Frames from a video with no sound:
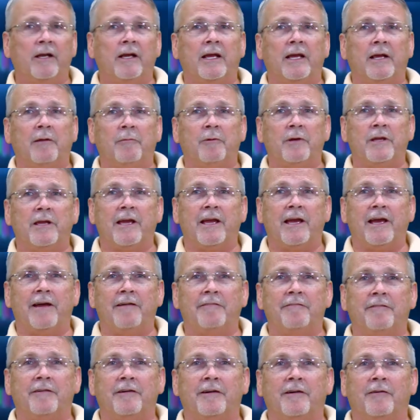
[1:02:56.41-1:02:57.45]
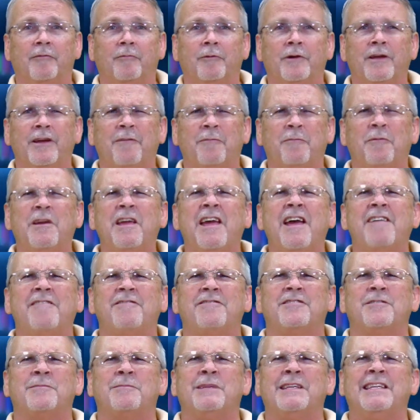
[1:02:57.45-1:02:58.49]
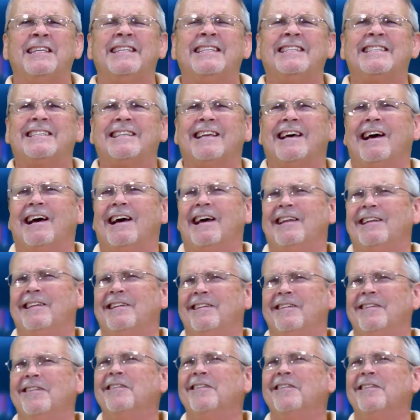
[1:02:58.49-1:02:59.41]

And we have we have some inside.